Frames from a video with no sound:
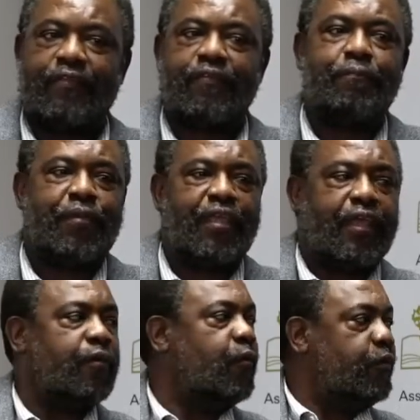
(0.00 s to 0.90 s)

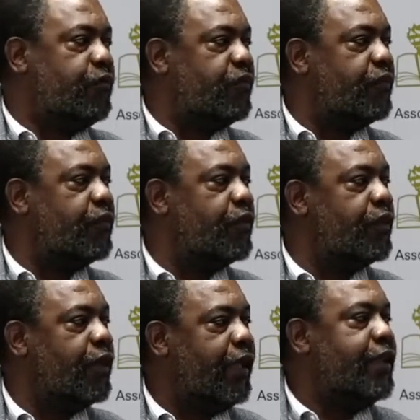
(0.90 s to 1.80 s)
PAOs,
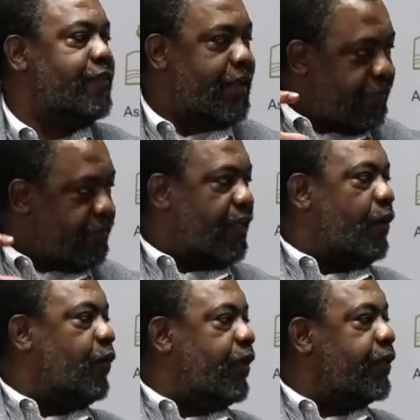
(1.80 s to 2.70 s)
and that is
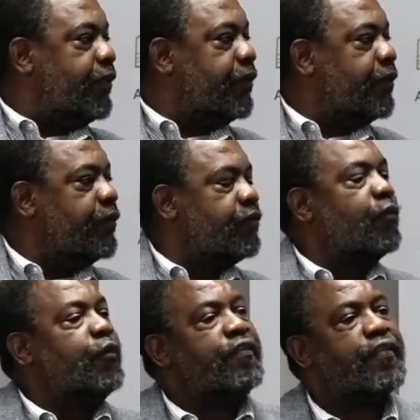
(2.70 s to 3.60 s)
SAQA. So
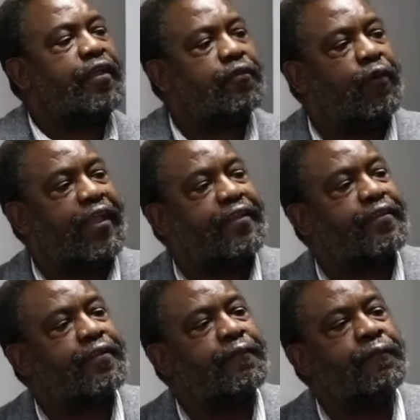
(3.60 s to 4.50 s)
we said, wait,
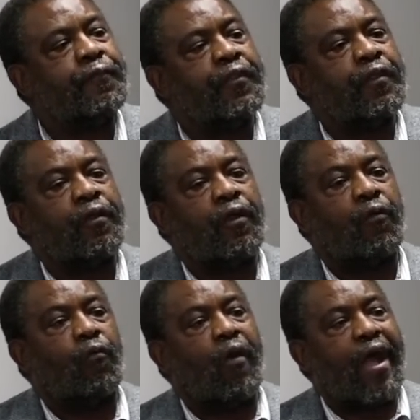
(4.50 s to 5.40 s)

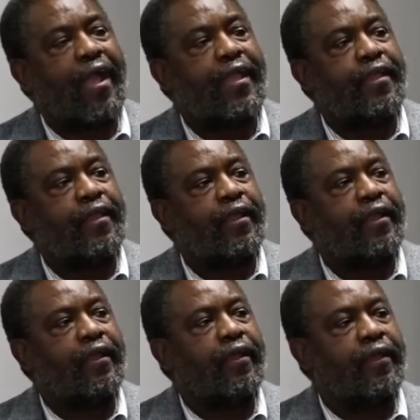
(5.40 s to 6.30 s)
why
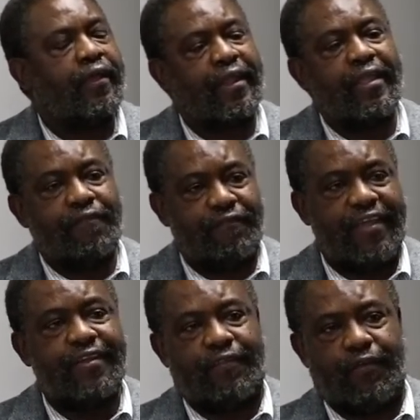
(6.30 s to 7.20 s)

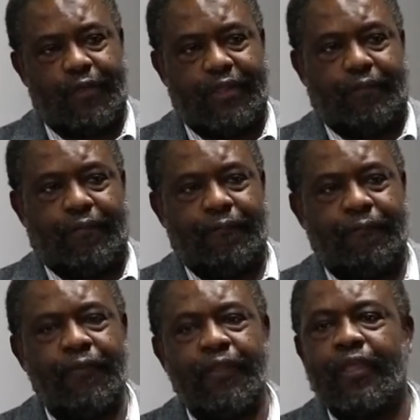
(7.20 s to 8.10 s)
reinvent the wheel?
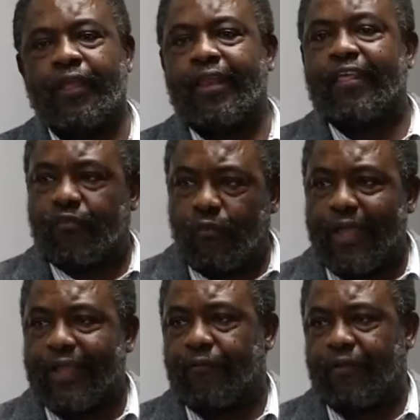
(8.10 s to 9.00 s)
Let's
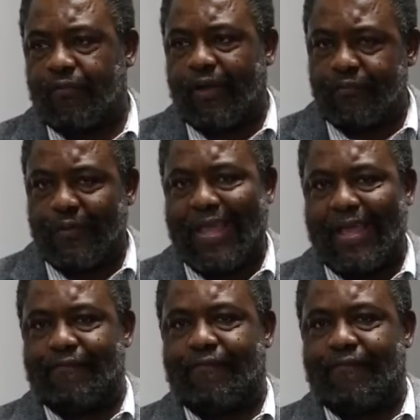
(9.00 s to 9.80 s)
work with what we have.